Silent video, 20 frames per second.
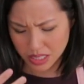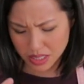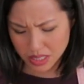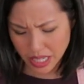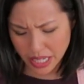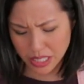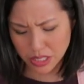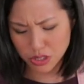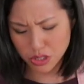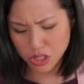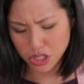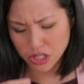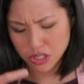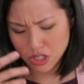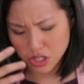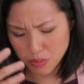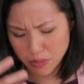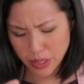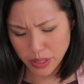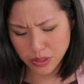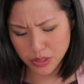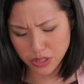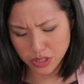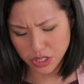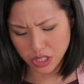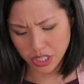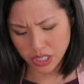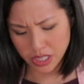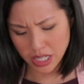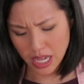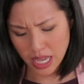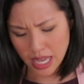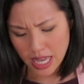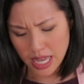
Tastes good, smells good.